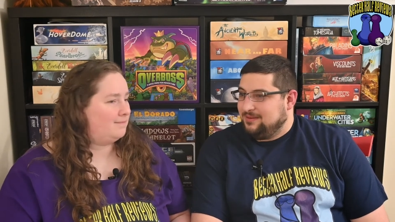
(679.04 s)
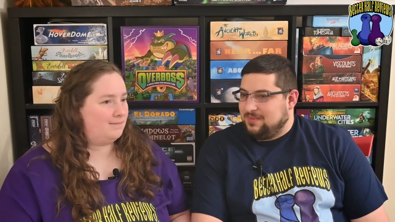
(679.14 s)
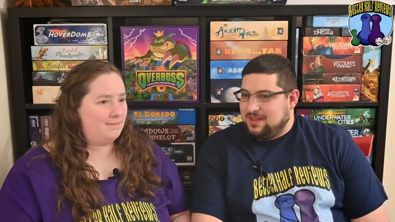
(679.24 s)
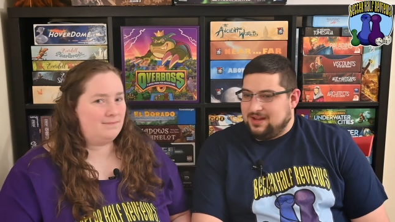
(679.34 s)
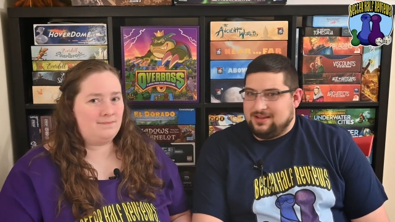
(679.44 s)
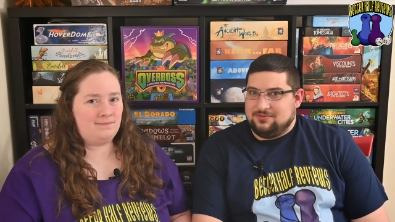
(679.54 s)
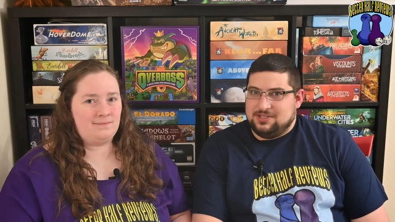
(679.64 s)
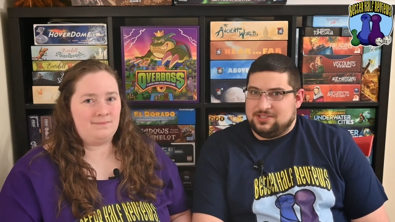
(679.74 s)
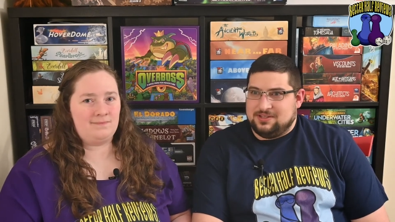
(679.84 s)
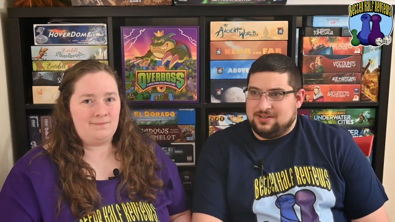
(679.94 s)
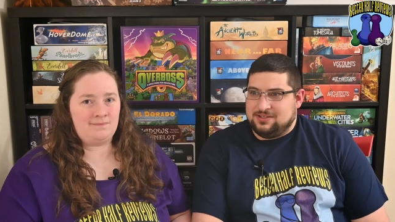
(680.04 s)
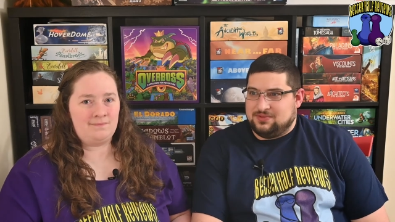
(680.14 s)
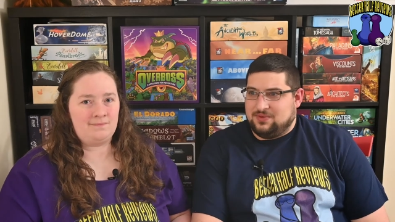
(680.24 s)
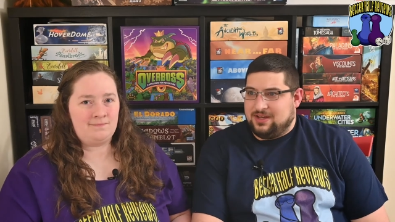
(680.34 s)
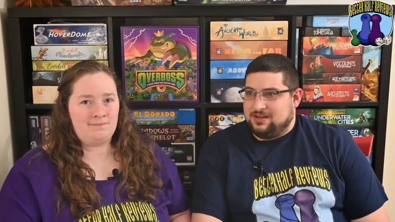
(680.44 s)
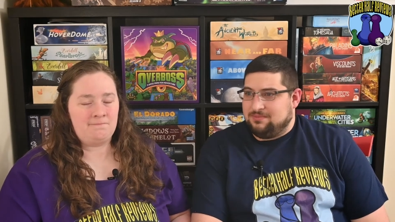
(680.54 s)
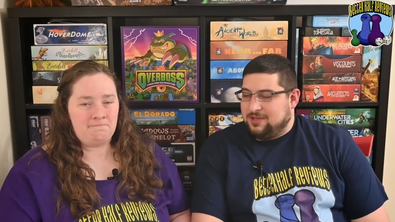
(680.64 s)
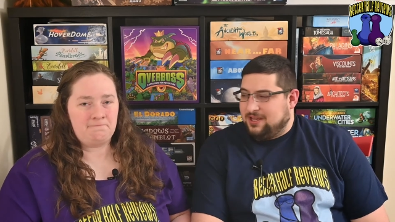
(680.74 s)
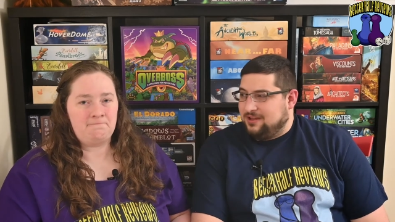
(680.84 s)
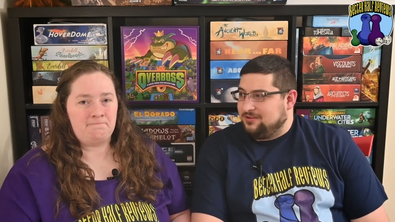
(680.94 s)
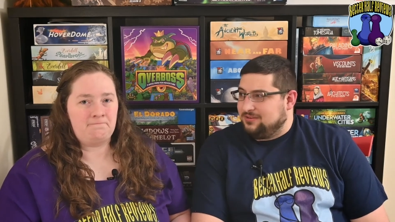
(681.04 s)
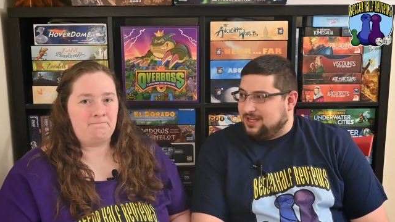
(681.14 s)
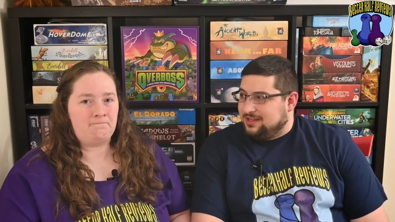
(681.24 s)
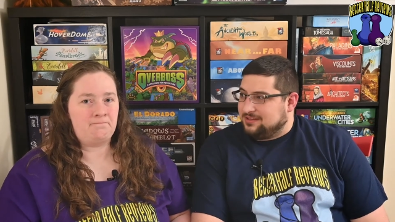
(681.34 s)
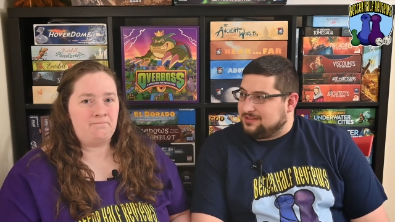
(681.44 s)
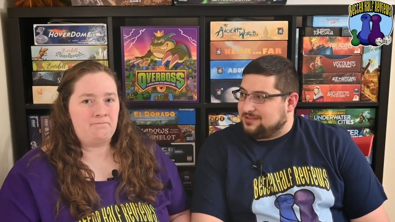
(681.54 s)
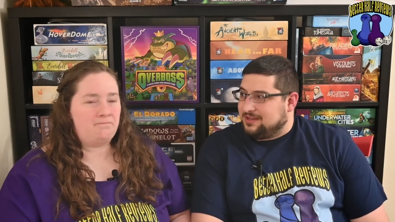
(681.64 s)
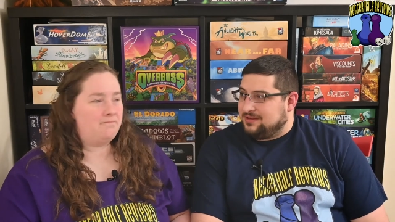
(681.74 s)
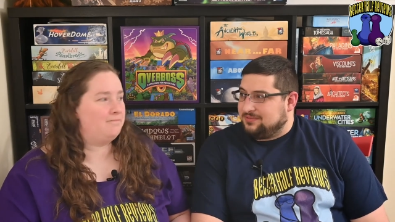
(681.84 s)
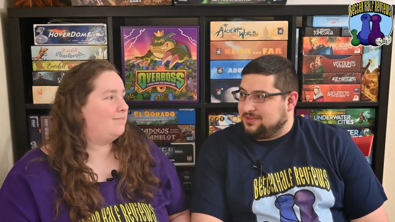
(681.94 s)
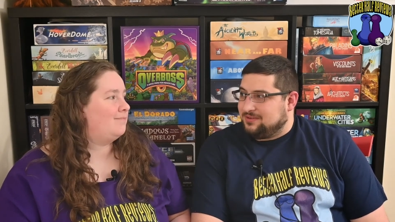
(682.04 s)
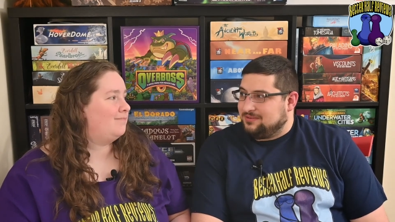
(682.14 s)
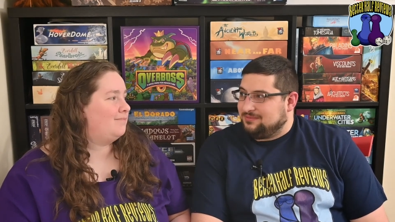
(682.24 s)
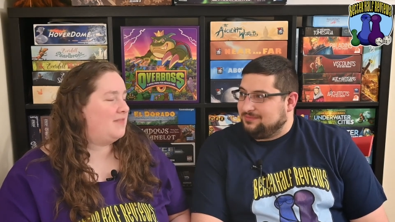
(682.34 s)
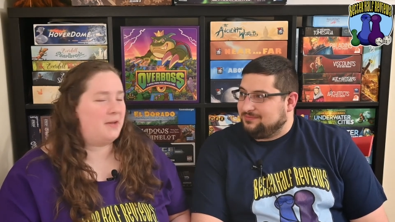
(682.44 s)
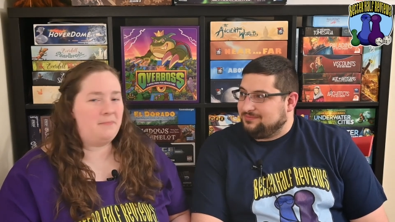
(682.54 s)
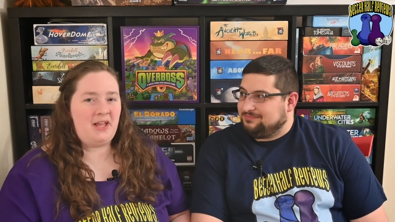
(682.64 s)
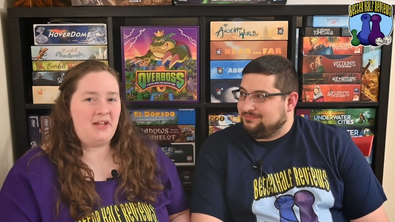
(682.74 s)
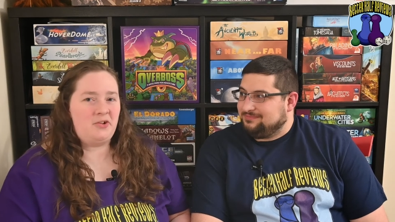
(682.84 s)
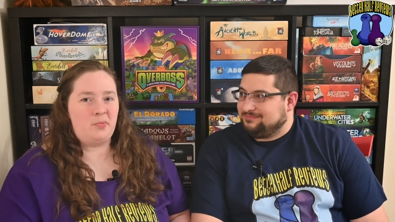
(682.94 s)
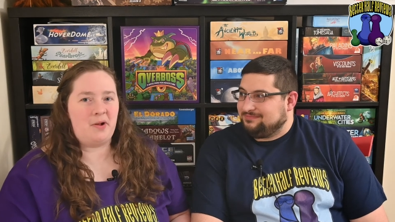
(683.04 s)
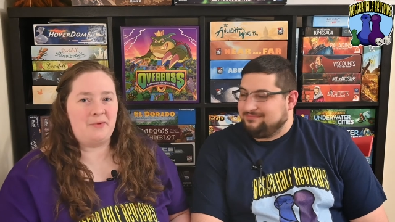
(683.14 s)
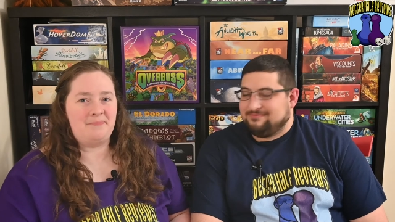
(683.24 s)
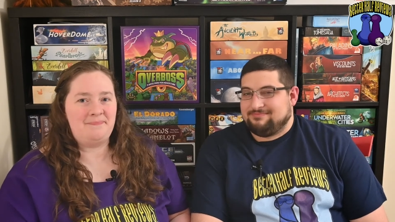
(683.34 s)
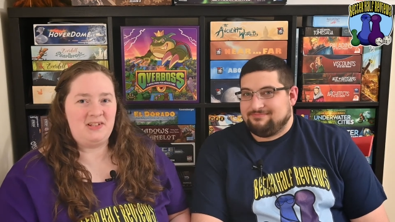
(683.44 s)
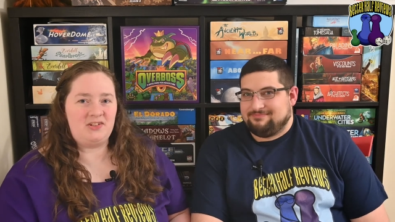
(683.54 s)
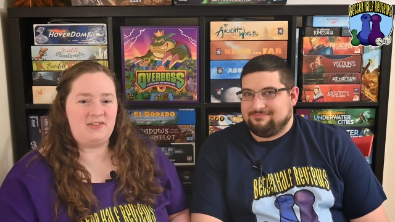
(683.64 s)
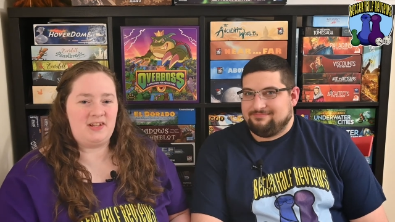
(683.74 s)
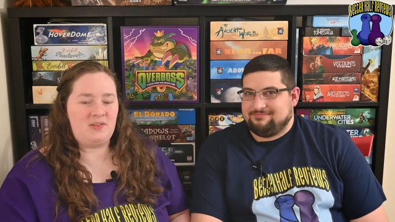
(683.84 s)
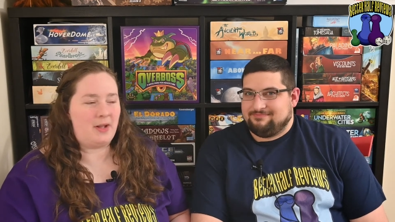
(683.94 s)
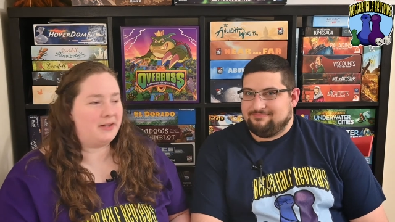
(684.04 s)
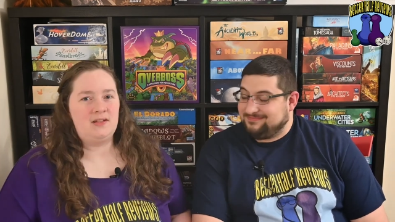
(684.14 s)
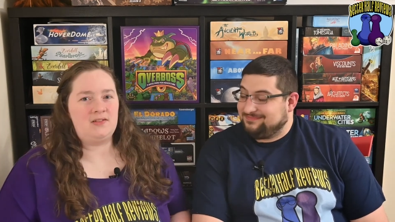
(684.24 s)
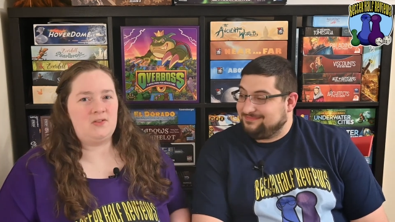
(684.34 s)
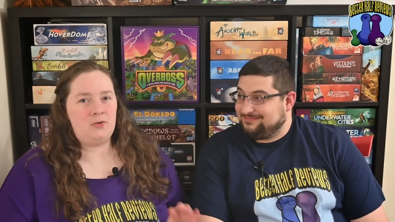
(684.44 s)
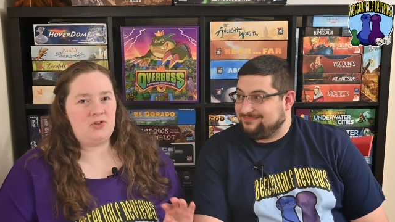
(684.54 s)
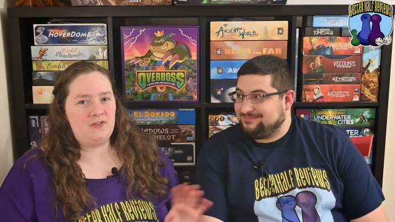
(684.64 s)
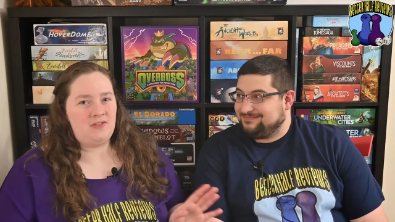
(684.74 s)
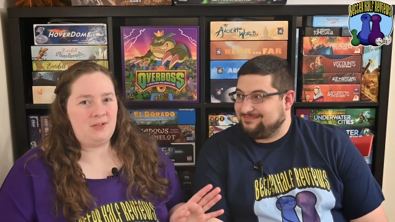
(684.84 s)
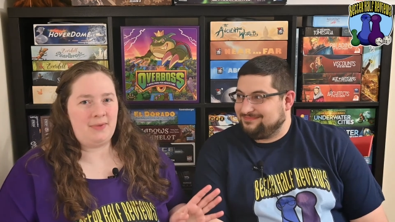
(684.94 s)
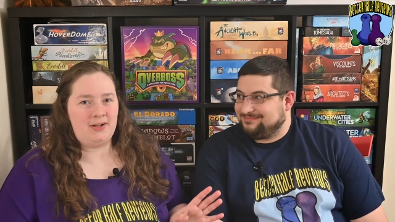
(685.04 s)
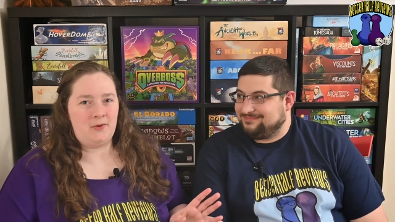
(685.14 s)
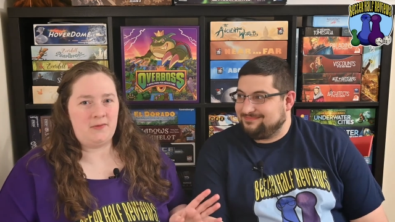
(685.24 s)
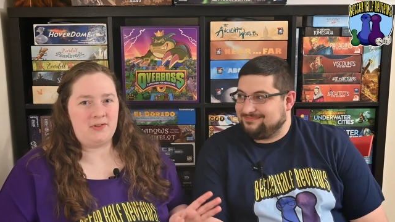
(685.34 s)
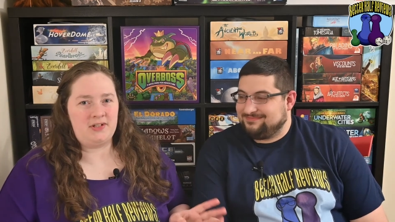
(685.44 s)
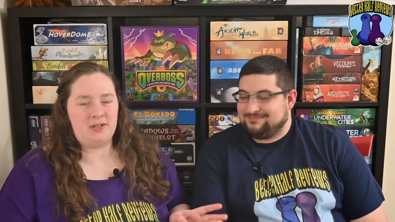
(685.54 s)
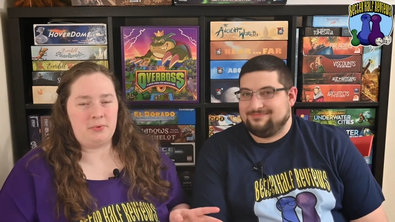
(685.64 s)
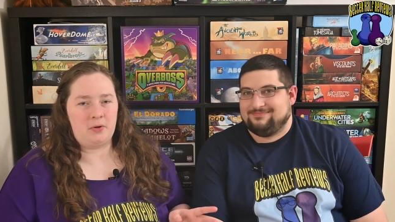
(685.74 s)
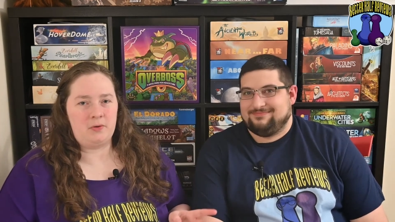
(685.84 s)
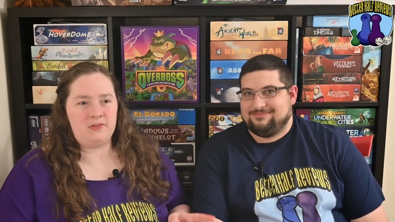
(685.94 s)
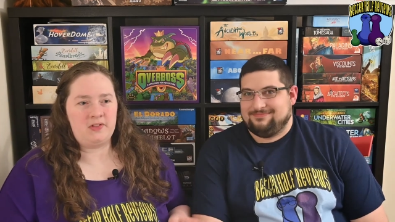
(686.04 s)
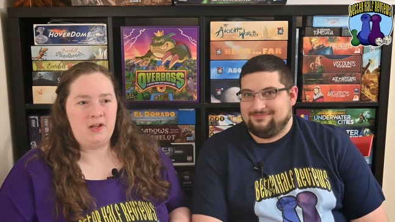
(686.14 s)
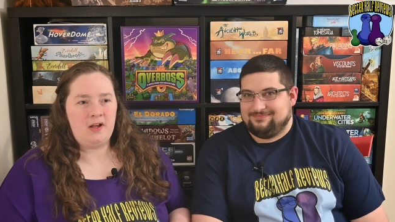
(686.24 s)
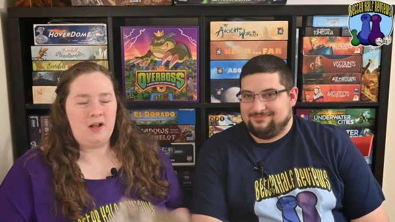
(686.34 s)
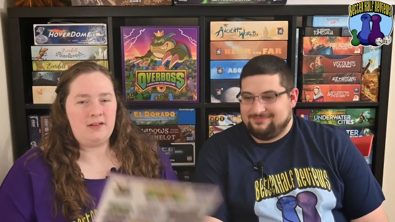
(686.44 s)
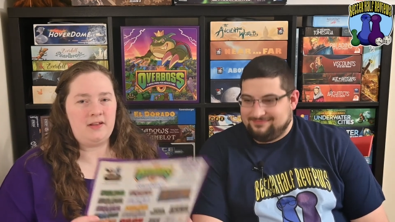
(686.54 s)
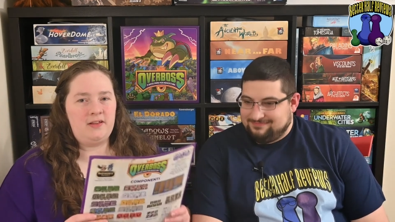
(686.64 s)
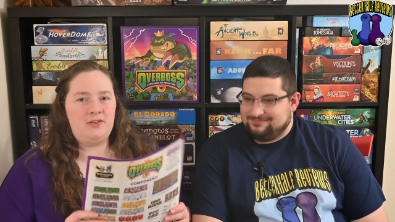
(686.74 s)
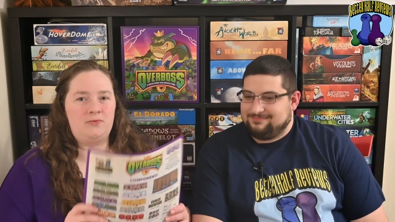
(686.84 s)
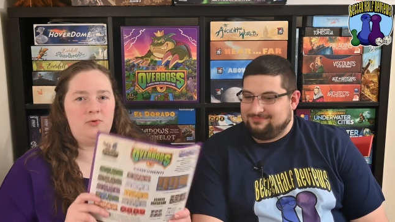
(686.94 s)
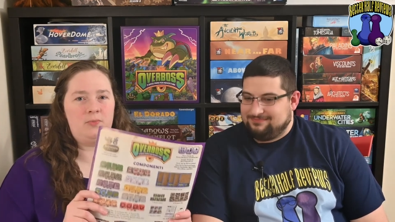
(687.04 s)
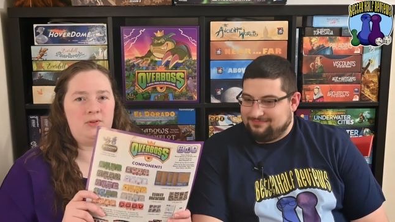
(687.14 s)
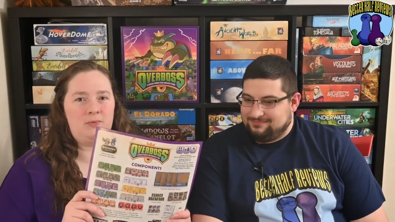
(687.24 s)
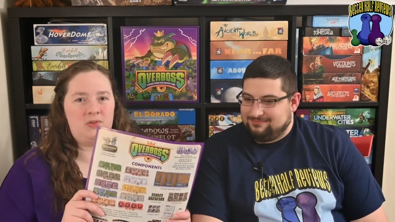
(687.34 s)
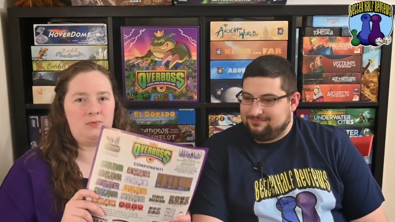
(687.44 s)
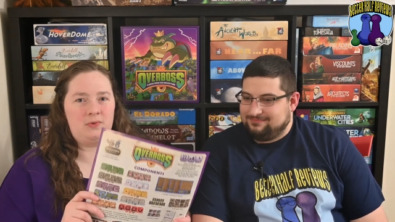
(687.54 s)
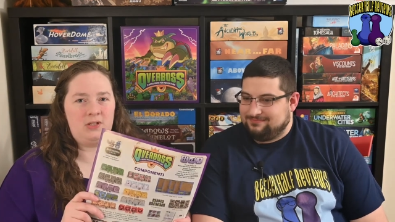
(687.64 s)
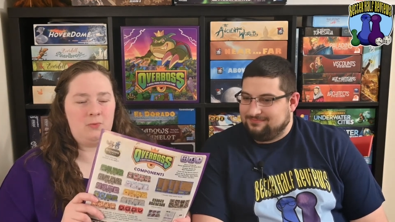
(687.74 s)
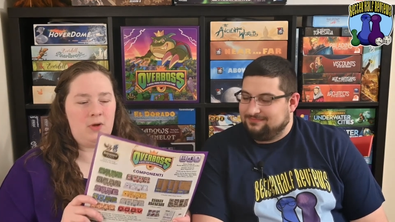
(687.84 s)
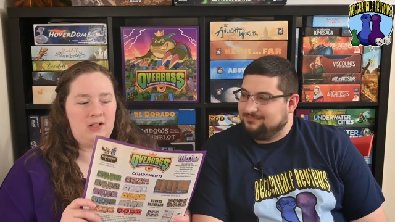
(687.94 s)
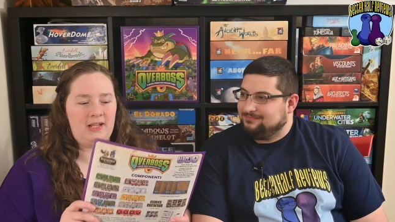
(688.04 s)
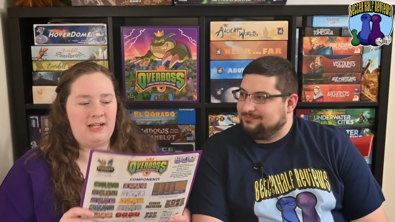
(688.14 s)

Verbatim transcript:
Speaker 1: and I can reach in there just fine and pick out new tiles and stuff. So
Speaker 2: yeah, I had no problem. It's a good size bag. So shifting back over to the pros, I thought that the rulebook was really well laid